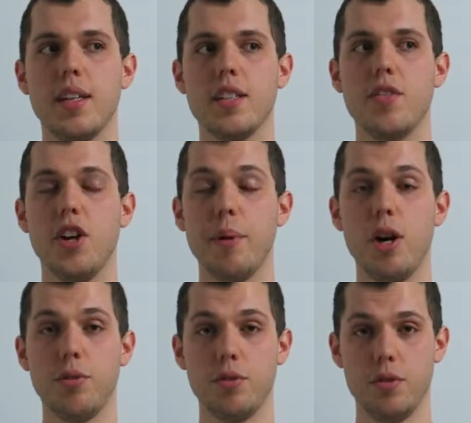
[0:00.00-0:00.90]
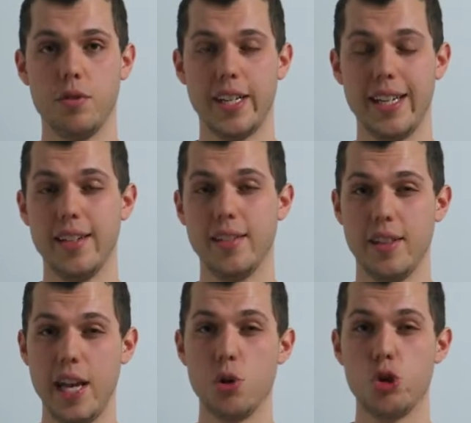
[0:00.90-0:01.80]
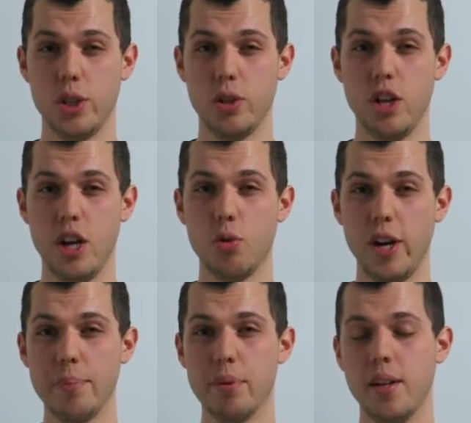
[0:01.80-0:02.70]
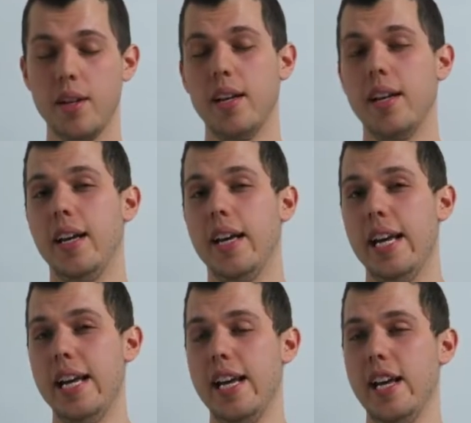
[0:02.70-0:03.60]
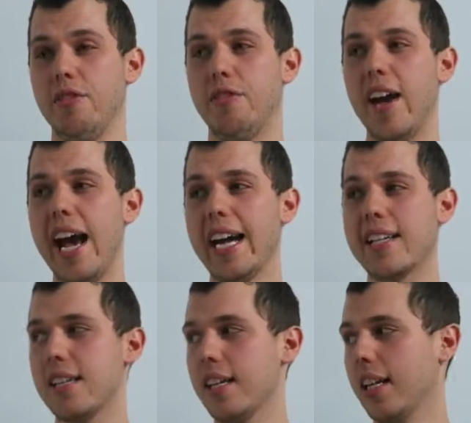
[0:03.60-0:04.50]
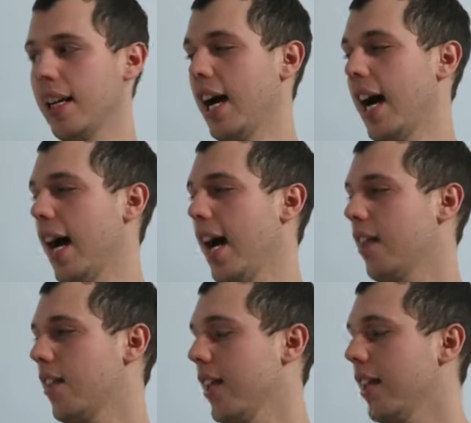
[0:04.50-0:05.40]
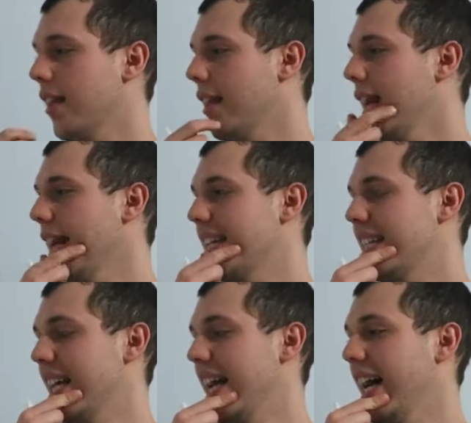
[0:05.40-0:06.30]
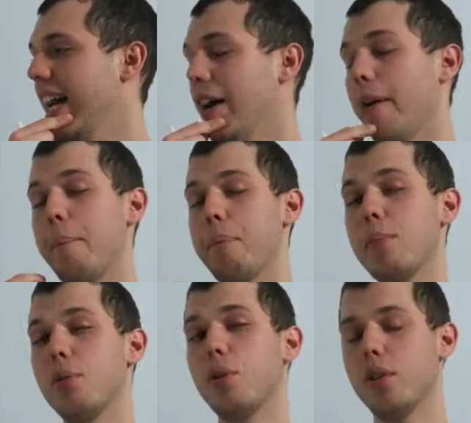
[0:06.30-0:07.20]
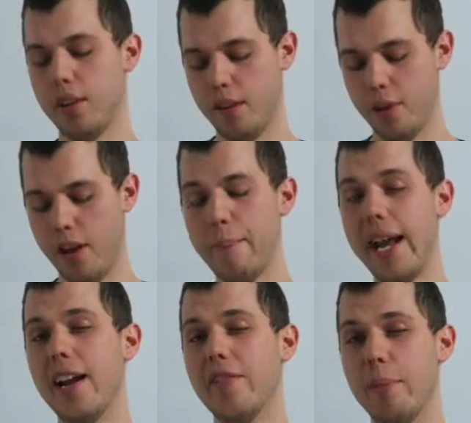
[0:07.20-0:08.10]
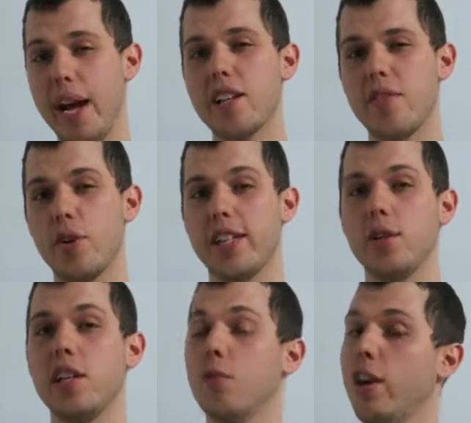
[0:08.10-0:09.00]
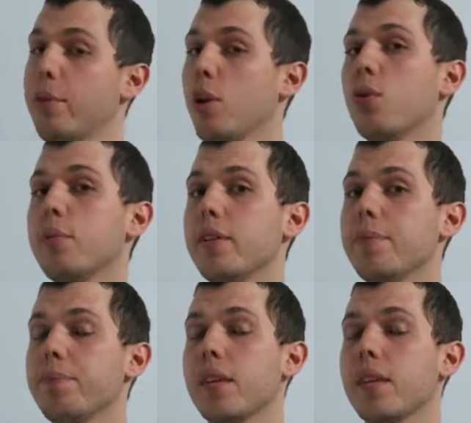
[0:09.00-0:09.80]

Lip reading: it's very powerful. Okay, thou shalt not rape. In fact, I think that if a man is found guilty of raping a woman,